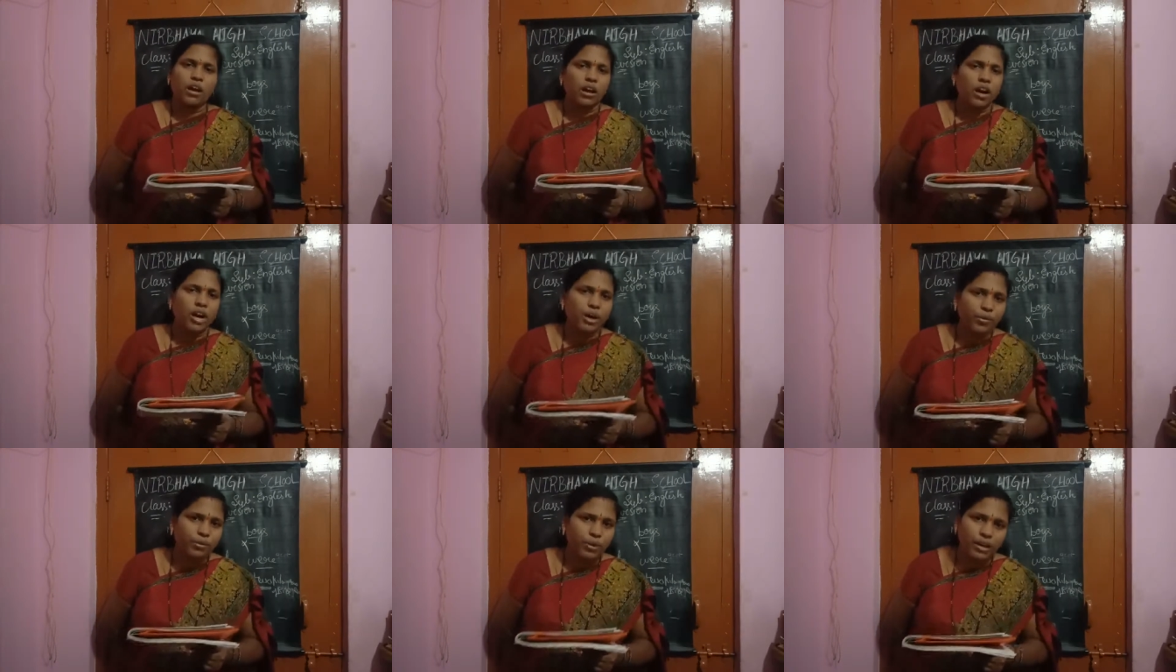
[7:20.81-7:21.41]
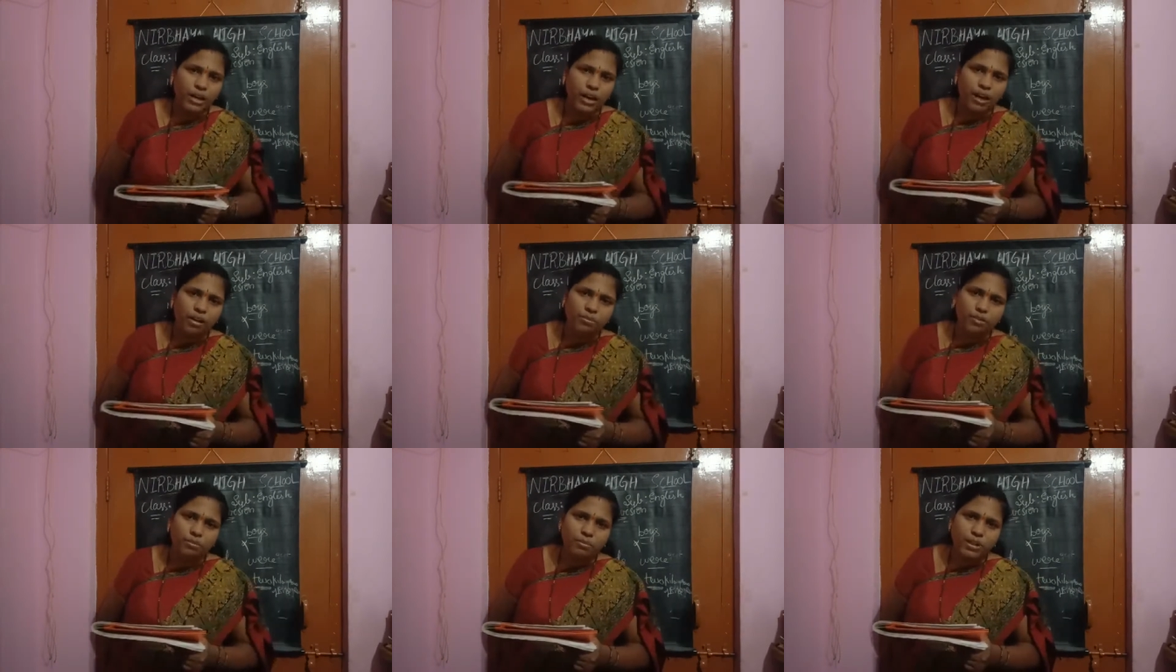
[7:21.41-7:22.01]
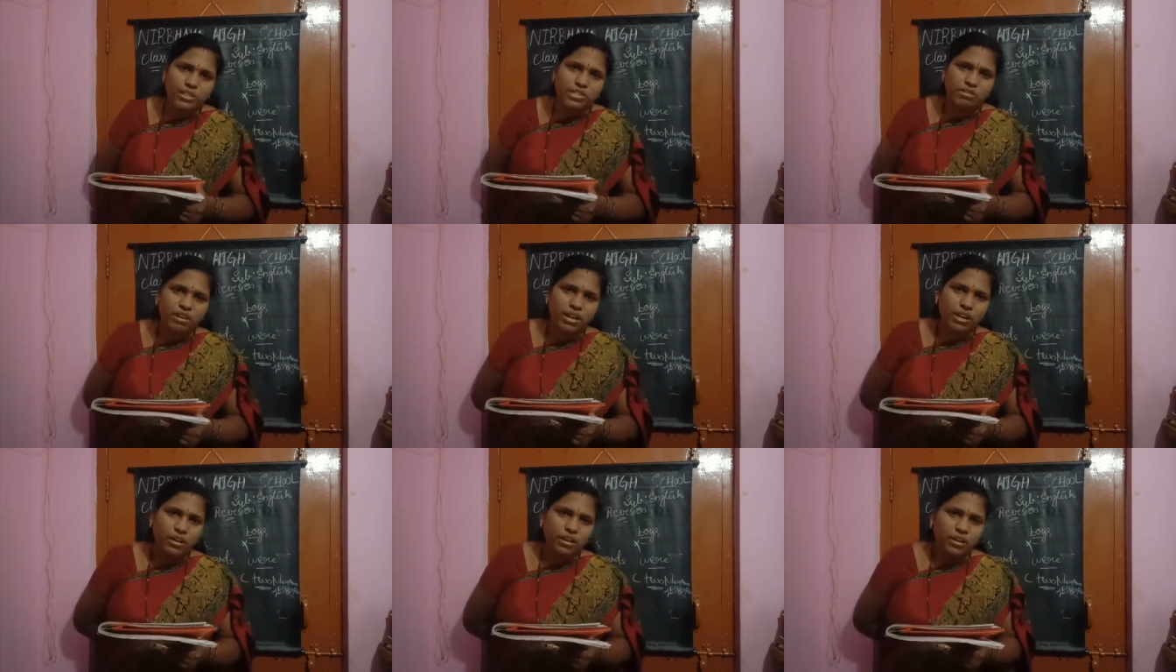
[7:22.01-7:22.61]
Are you reading after me
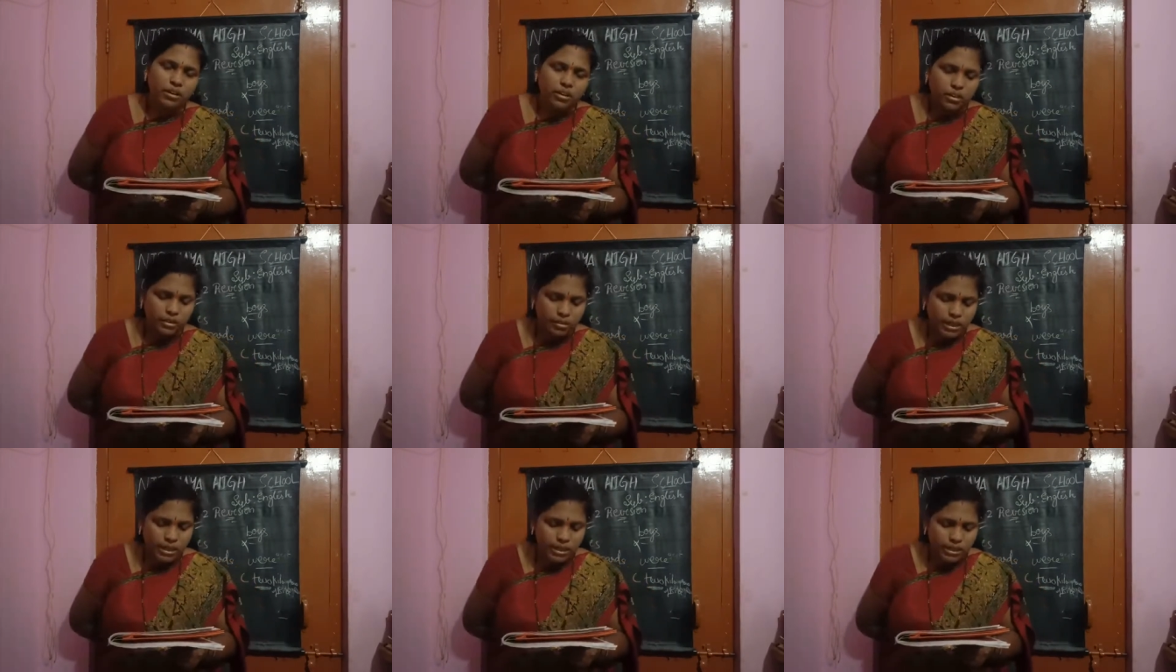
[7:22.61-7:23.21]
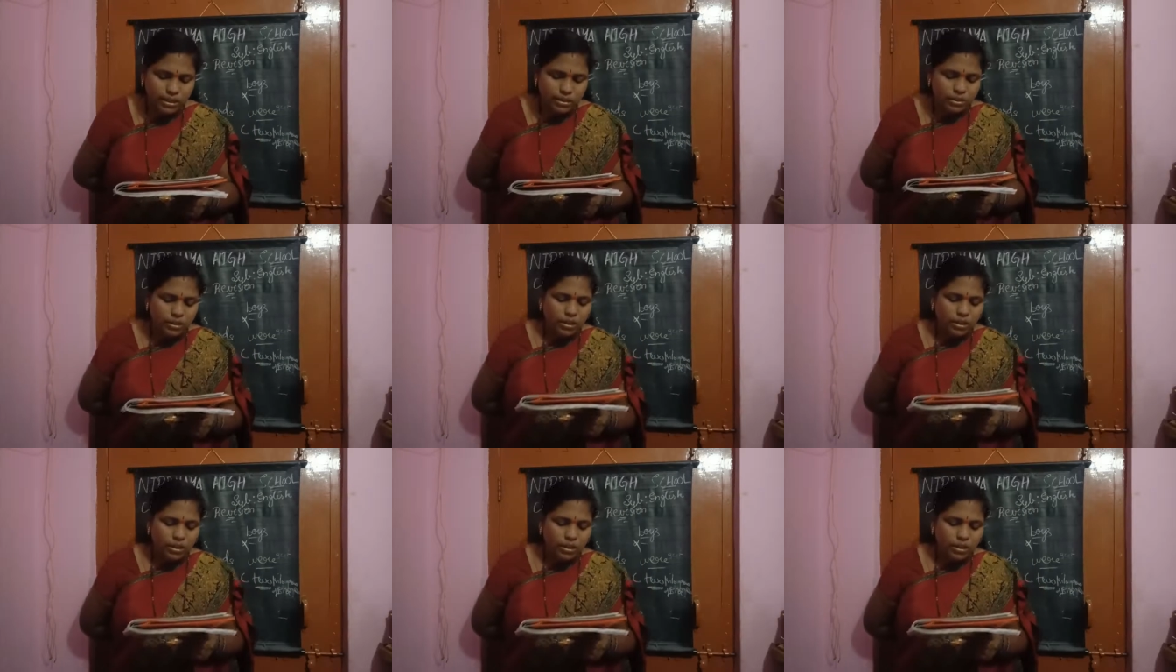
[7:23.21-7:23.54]
children? Read it.